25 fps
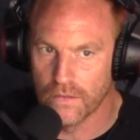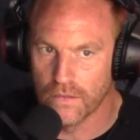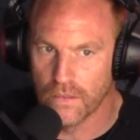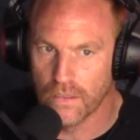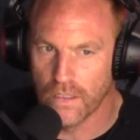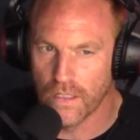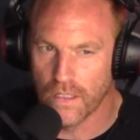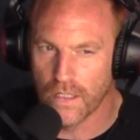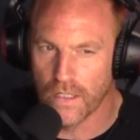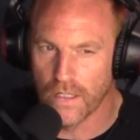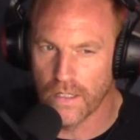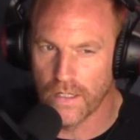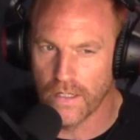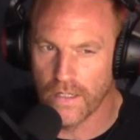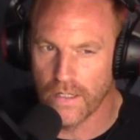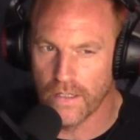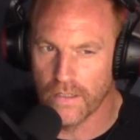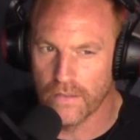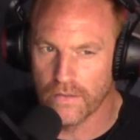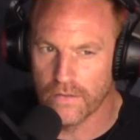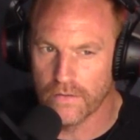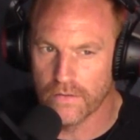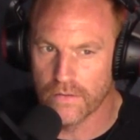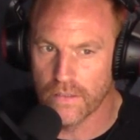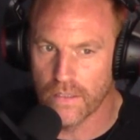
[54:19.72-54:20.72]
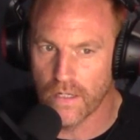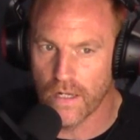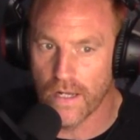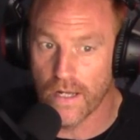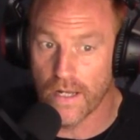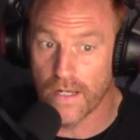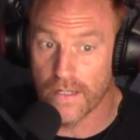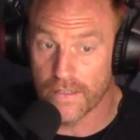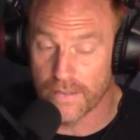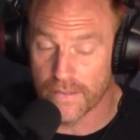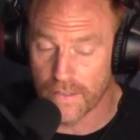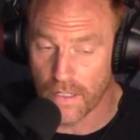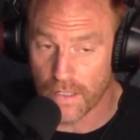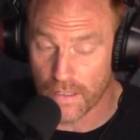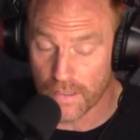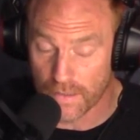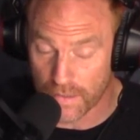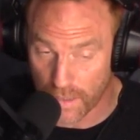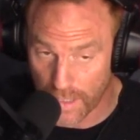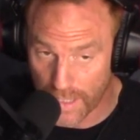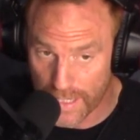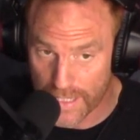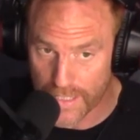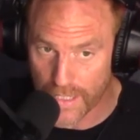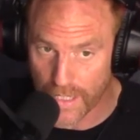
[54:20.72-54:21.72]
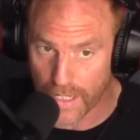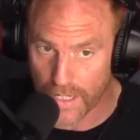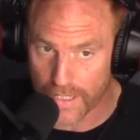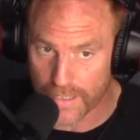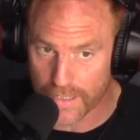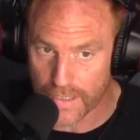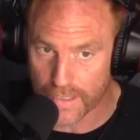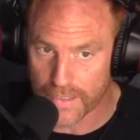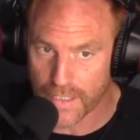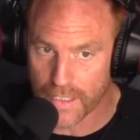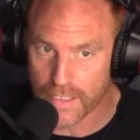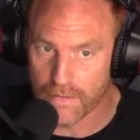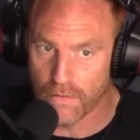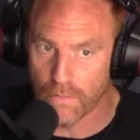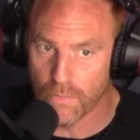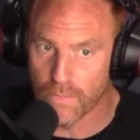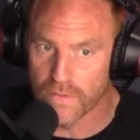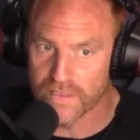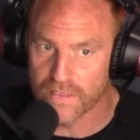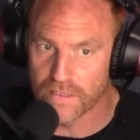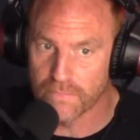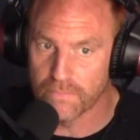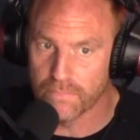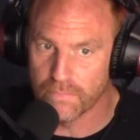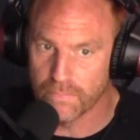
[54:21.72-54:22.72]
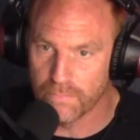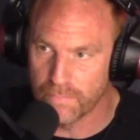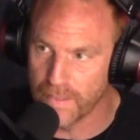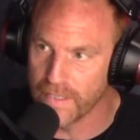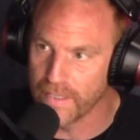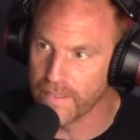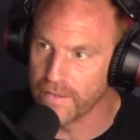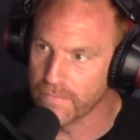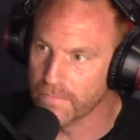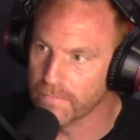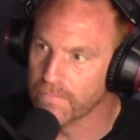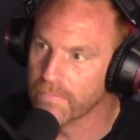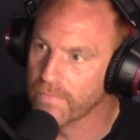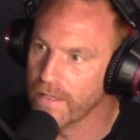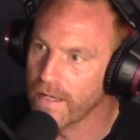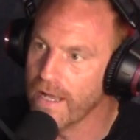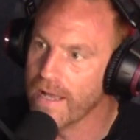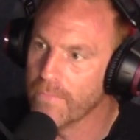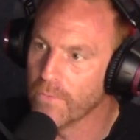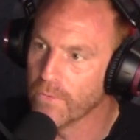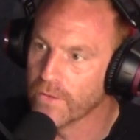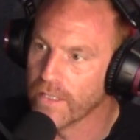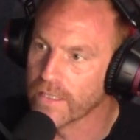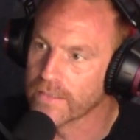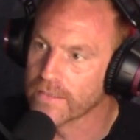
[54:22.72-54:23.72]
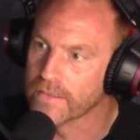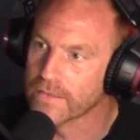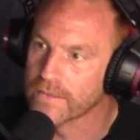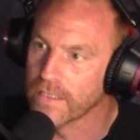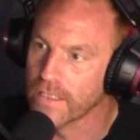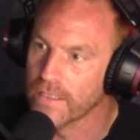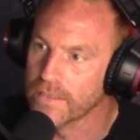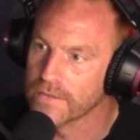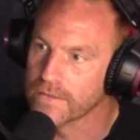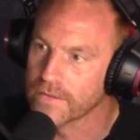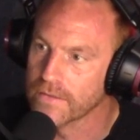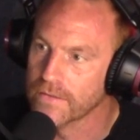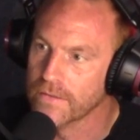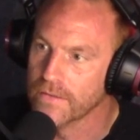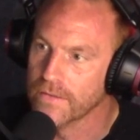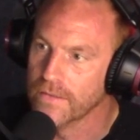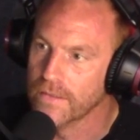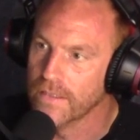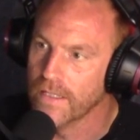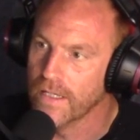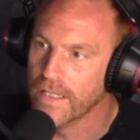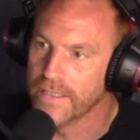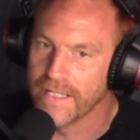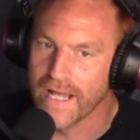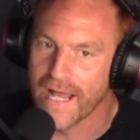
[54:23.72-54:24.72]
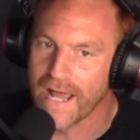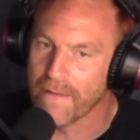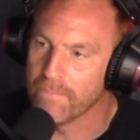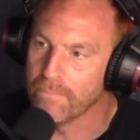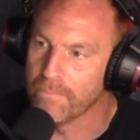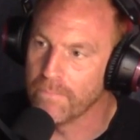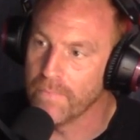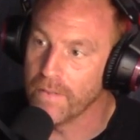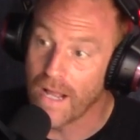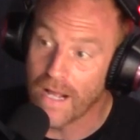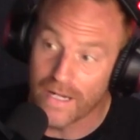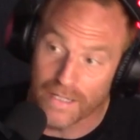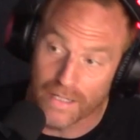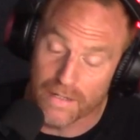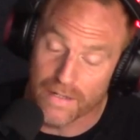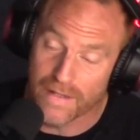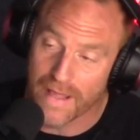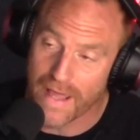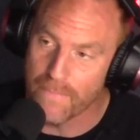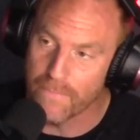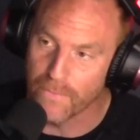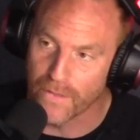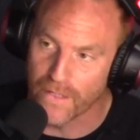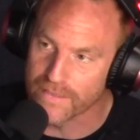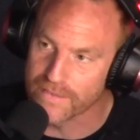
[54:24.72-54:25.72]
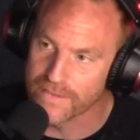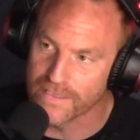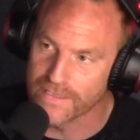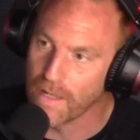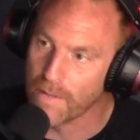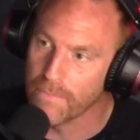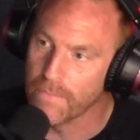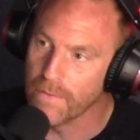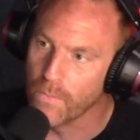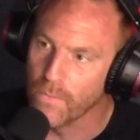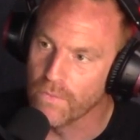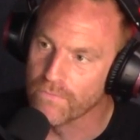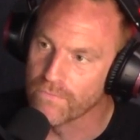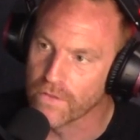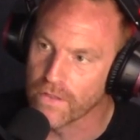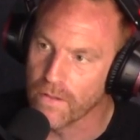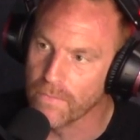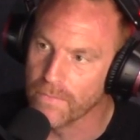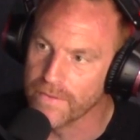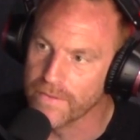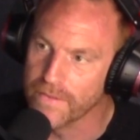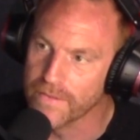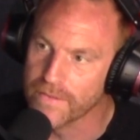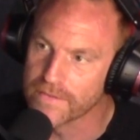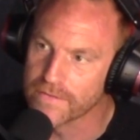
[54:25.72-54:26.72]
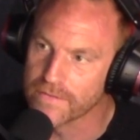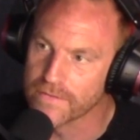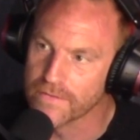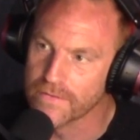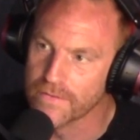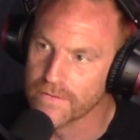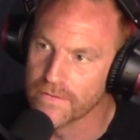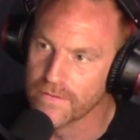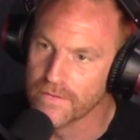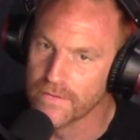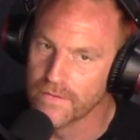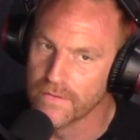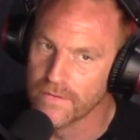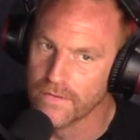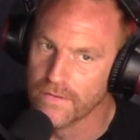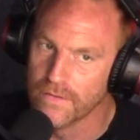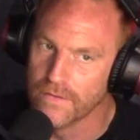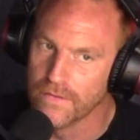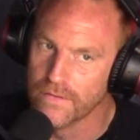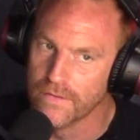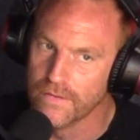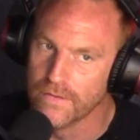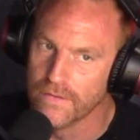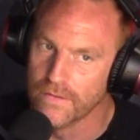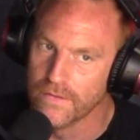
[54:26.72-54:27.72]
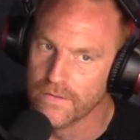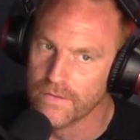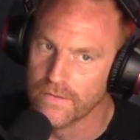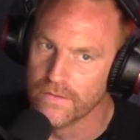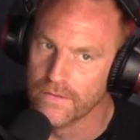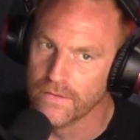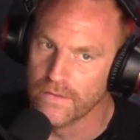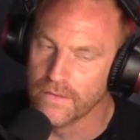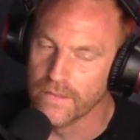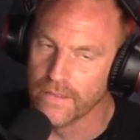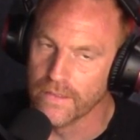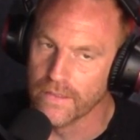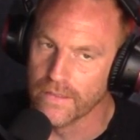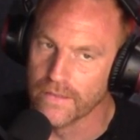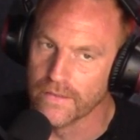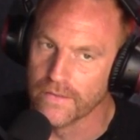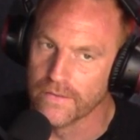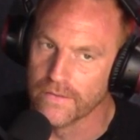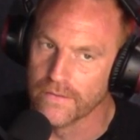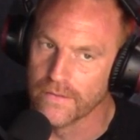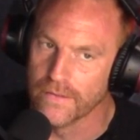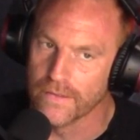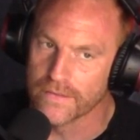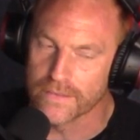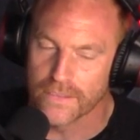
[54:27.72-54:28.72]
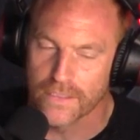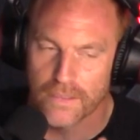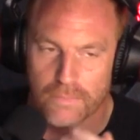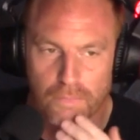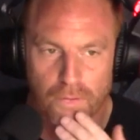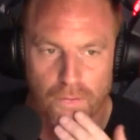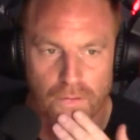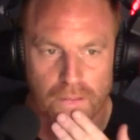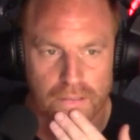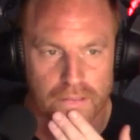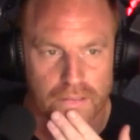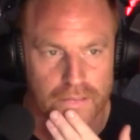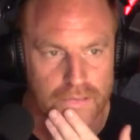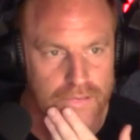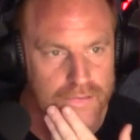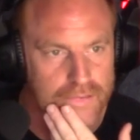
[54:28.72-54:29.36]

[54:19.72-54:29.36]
uh, uh, and the other one was a big airborne exercise. Yeah, and haven't been. And the airborne exercise haven't been one for a couple of years. Yeah, that's a good point.